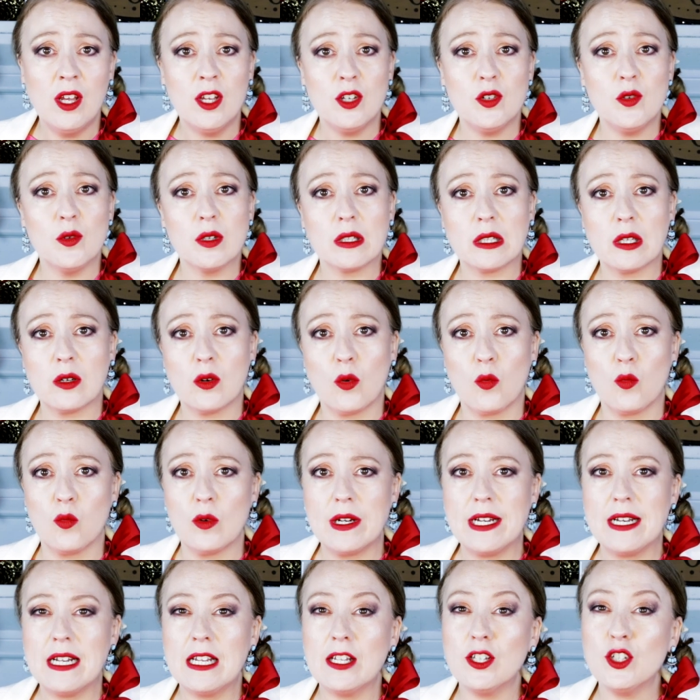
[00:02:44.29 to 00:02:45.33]
do a little
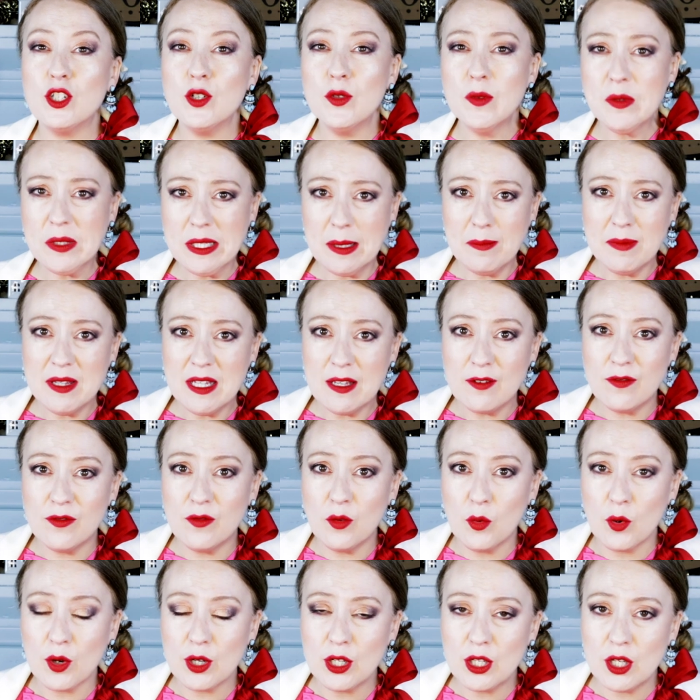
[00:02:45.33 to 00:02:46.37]
reading. Do something
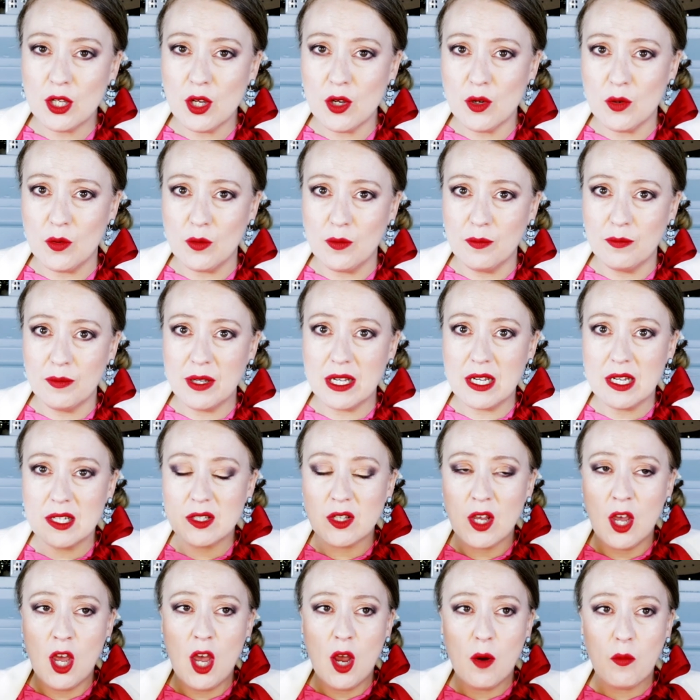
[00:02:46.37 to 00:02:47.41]
for you, because
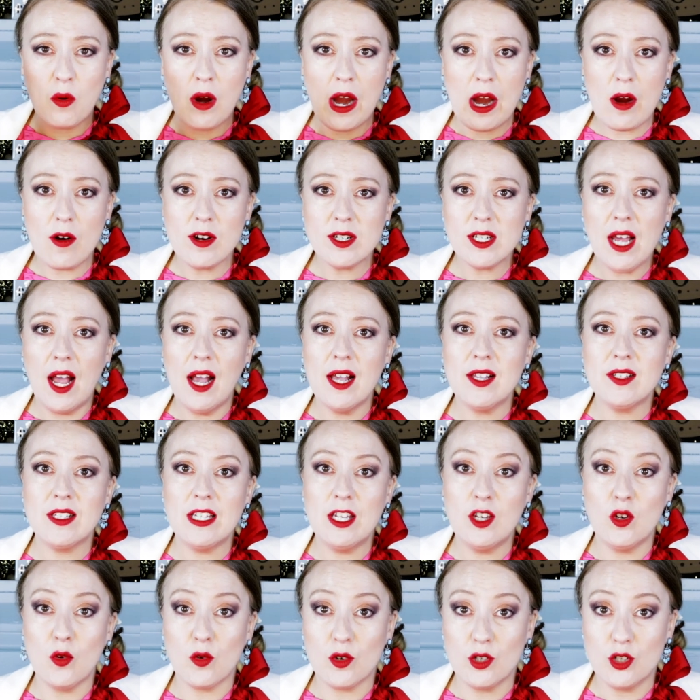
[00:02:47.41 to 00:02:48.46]

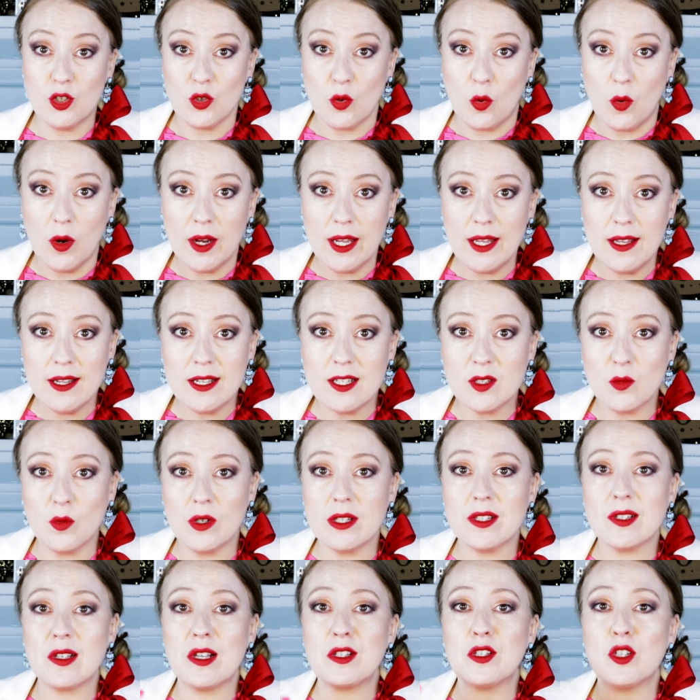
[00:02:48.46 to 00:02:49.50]
prioritizing your joy is what
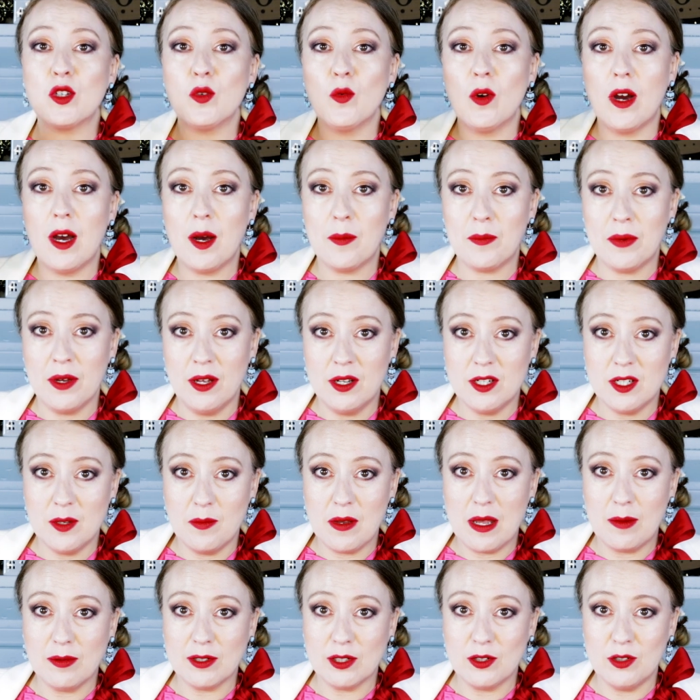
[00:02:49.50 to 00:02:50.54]
sets you up to be
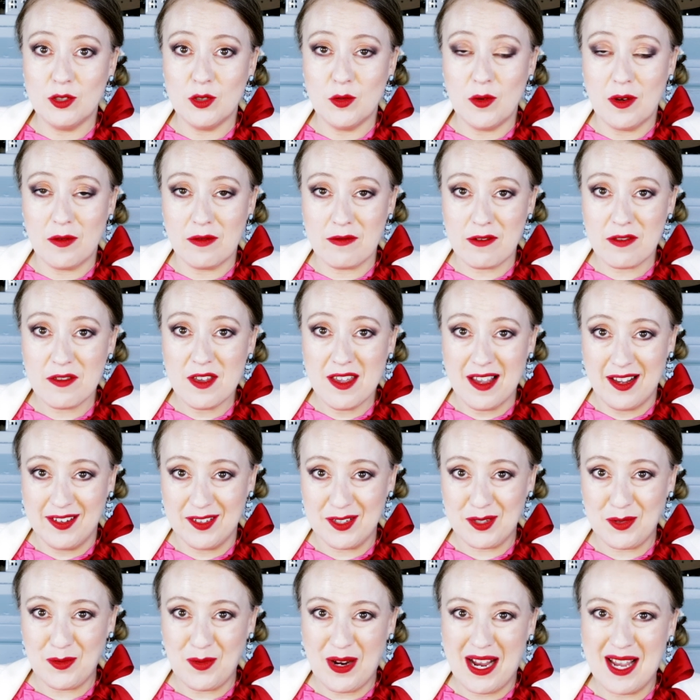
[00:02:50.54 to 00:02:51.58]
able to do other
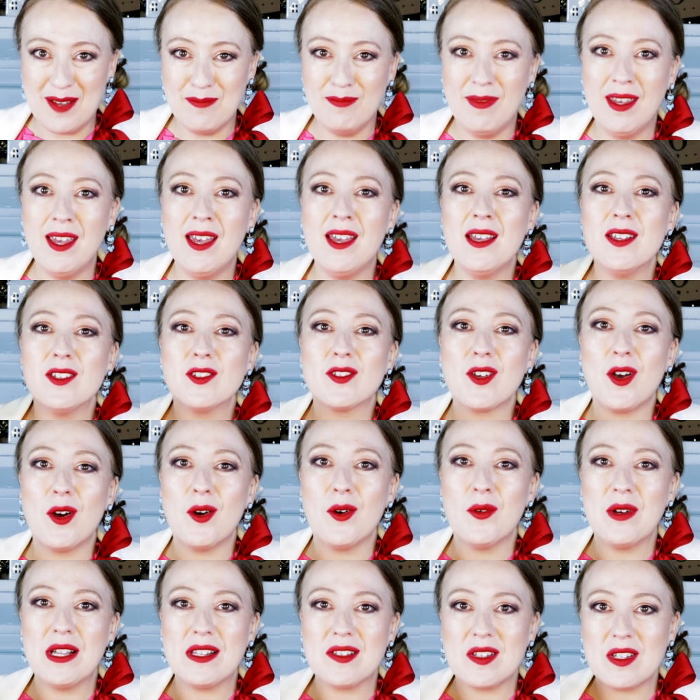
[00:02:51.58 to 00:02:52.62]
things, right?
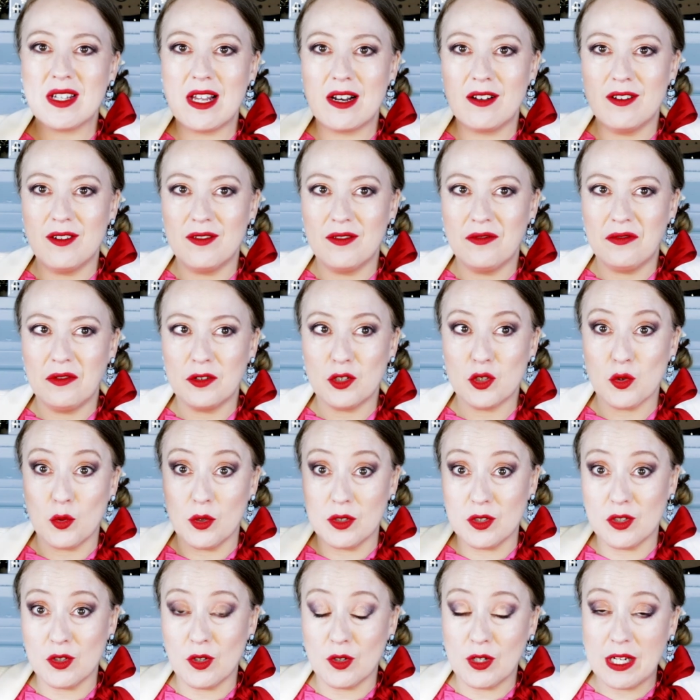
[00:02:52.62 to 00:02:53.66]
So instead of
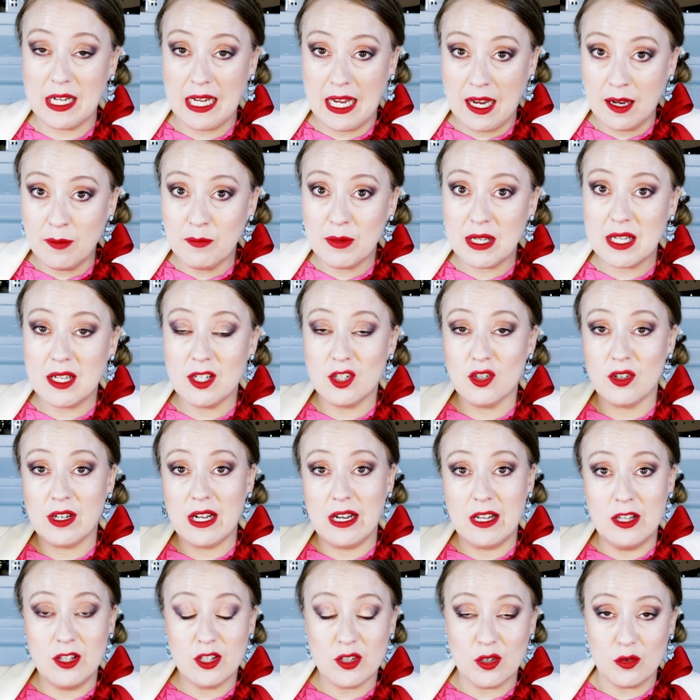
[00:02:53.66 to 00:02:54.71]
short-circuiting because you're
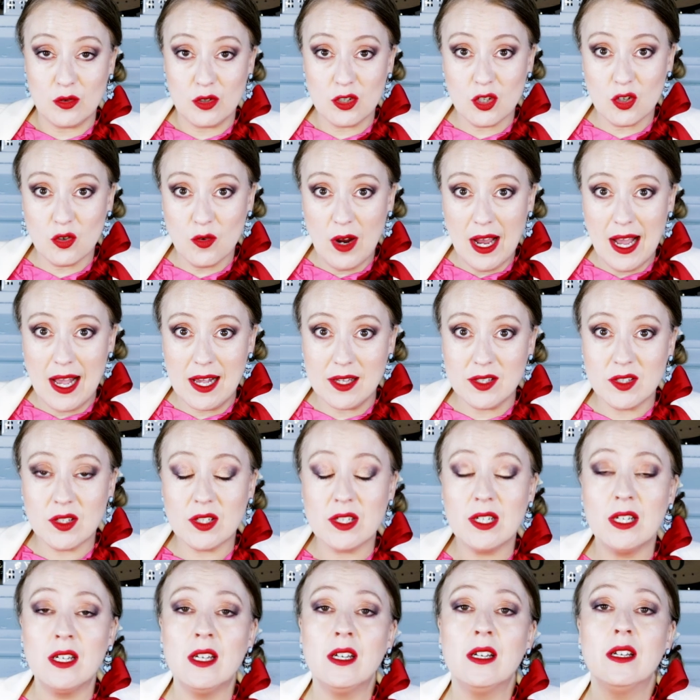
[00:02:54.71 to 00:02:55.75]
getting so
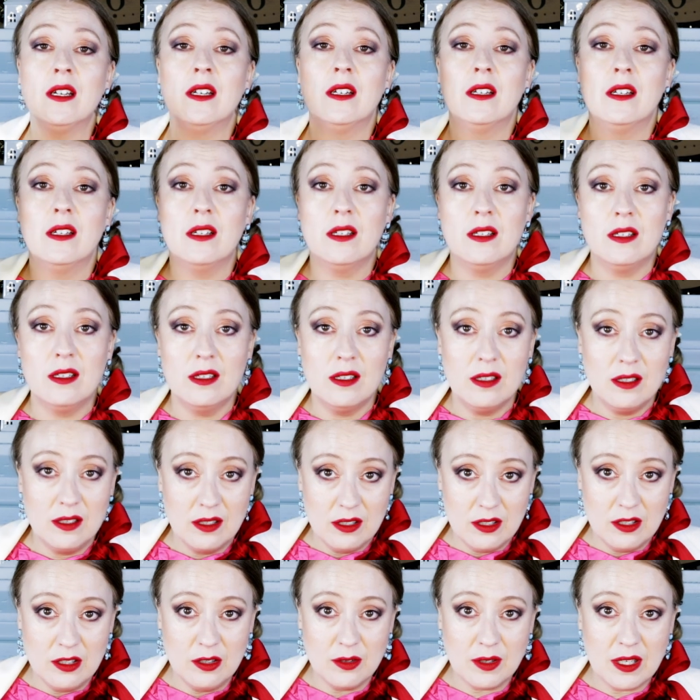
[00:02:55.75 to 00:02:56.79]
stressed,
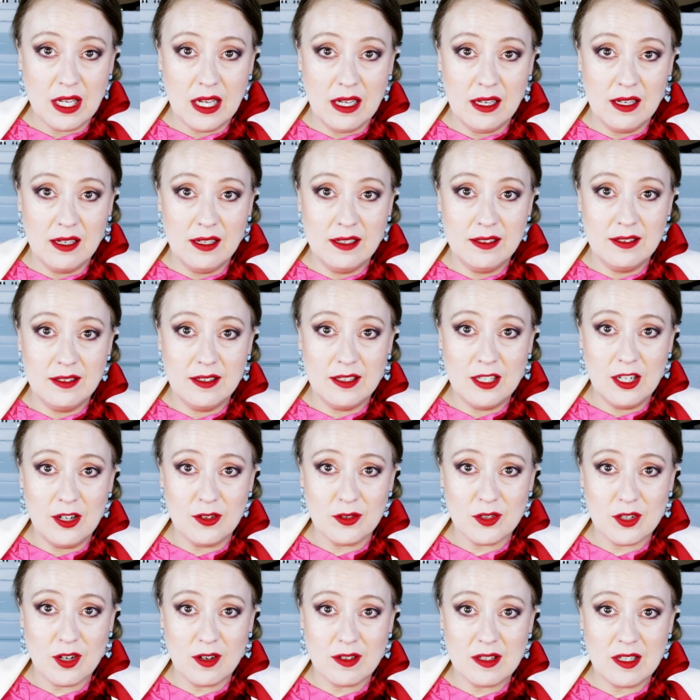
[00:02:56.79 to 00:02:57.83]
you can, you know,
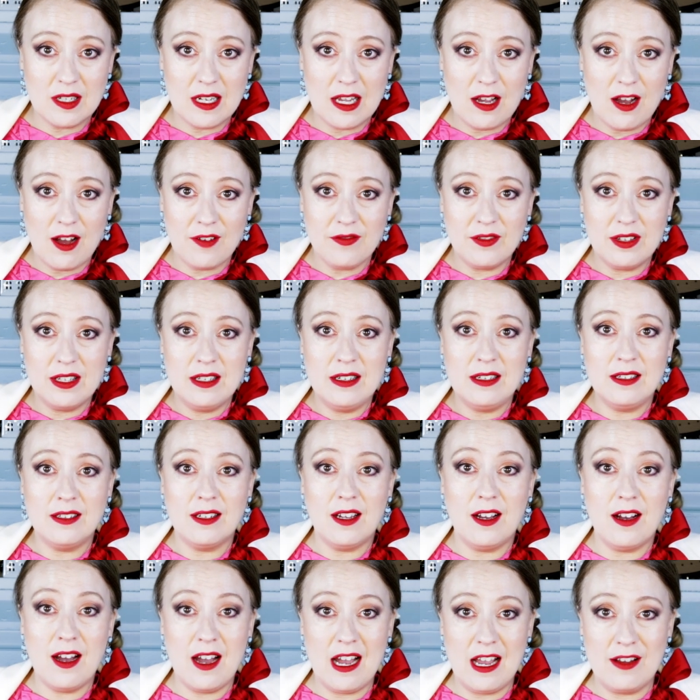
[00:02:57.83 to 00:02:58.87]
start the day off in
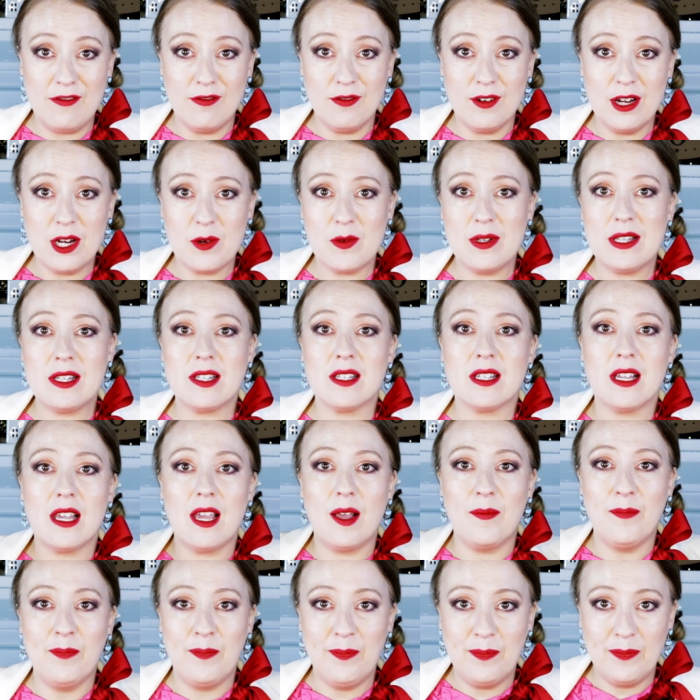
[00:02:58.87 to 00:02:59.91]
a high frequency